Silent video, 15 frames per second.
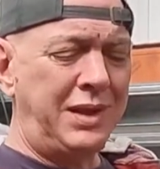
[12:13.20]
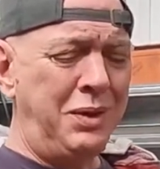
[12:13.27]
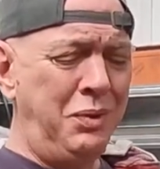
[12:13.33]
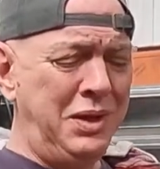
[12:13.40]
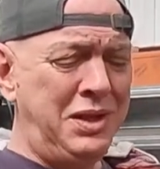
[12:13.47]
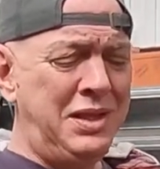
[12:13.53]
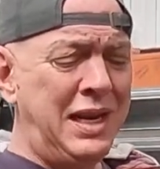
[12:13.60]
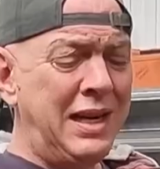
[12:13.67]

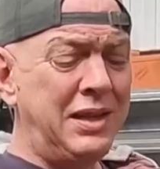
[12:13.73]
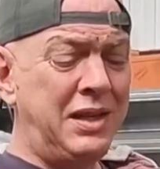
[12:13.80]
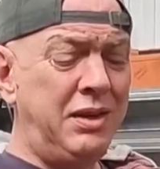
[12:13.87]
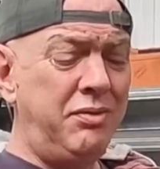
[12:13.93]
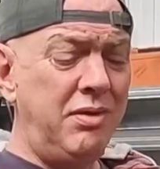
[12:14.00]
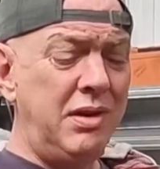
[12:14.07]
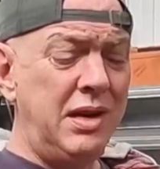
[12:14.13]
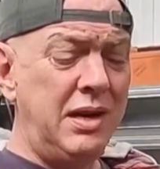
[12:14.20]
is actually
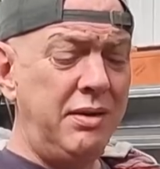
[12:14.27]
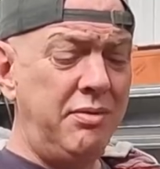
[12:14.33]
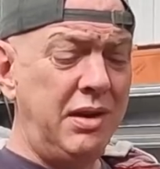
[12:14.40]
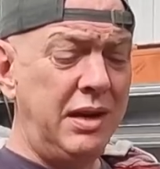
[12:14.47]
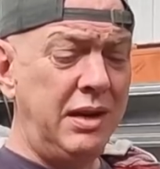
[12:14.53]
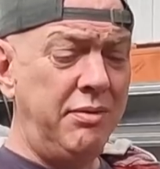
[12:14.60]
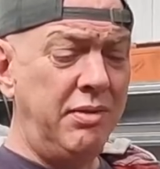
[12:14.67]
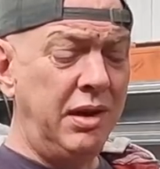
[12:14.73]
really,
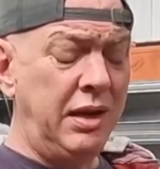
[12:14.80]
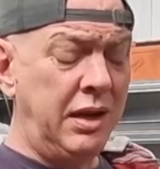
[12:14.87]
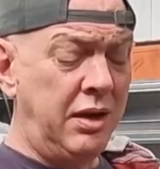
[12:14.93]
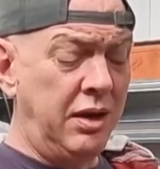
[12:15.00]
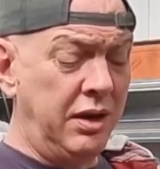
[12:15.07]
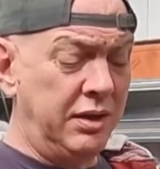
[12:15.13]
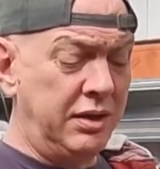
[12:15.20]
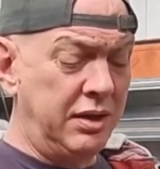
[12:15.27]
really, really
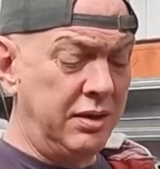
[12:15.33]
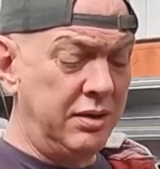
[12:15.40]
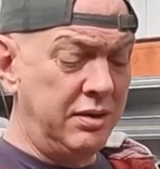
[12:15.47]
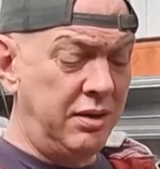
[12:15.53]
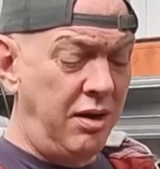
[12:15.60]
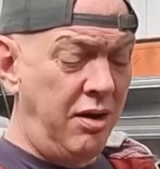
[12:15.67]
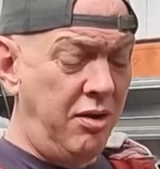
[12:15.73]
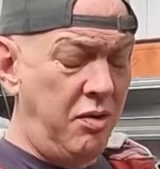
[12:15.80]
good.
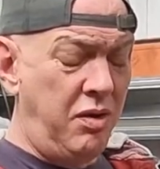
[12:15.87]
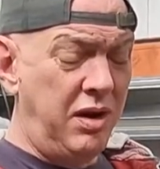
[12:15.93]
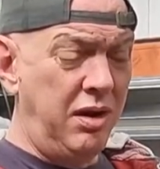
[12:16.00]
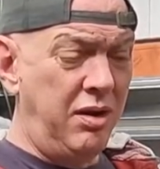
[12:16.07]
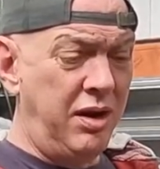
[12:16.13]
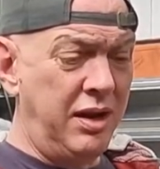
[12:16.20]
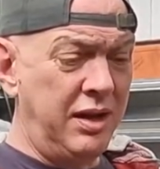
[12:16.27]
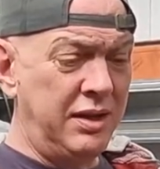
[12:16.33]
I quite
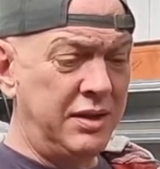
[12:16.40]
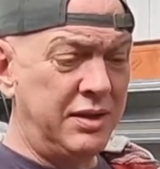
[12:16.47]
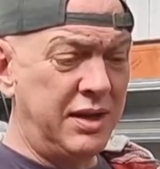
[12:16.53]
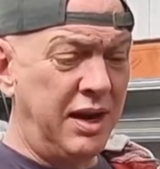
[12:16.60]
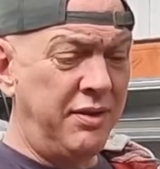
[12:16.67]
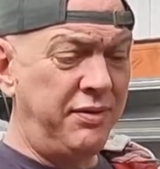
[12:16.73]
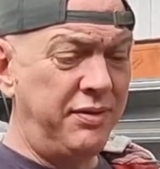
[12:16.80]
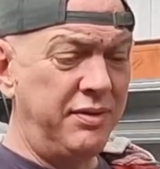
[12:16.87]
like this
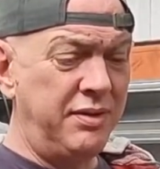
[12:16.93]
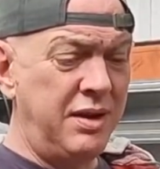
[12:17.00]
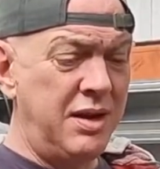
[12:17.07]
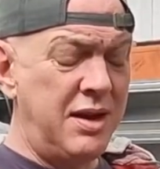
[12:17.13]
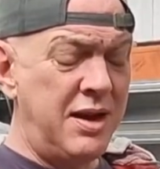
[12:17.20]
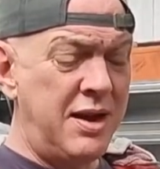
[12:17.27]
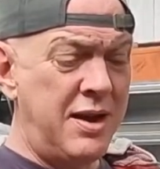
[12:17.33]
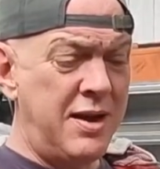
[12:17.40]
stuff.
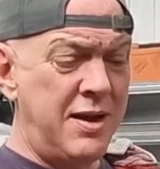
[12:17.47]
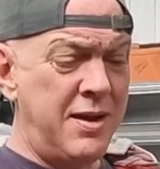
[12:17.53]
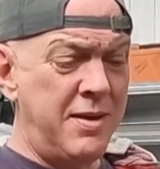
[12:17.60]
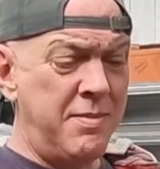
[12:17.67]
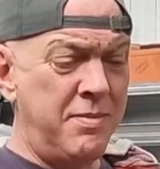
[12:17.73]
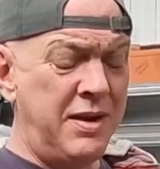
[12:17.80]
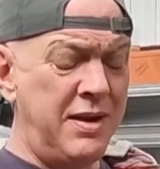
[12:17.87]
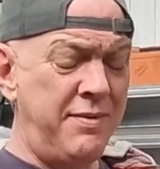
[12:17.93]

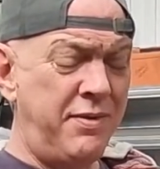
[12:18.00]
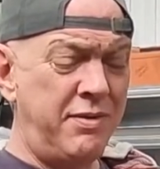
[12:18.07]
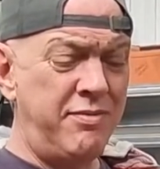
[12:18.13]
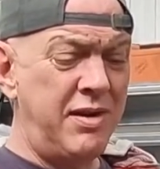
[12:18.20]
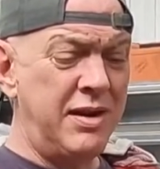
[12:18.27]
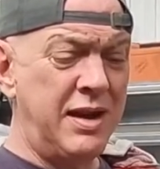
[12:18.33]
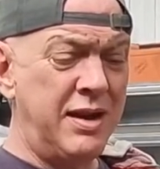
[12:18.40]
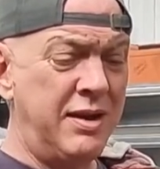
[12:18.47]
And if I
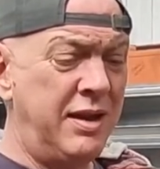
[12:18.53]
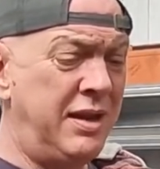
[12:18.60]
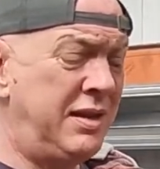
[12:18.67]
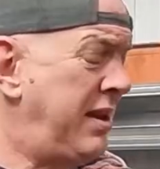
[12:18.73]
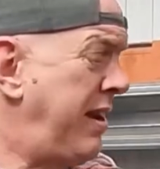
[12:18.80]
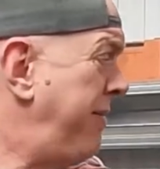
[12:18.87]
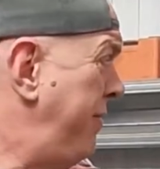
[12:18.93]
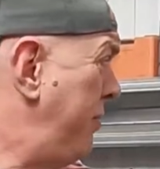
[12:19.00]
run out of
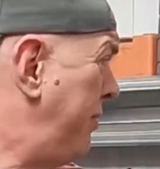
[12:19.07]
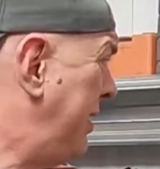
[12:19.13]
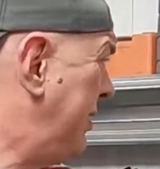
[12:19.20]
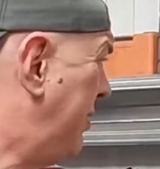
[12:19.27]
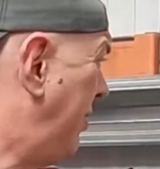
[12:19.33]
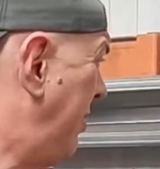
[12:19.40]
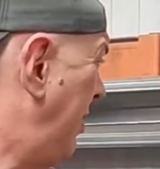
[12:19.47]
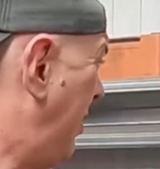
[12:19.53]
this, I've always got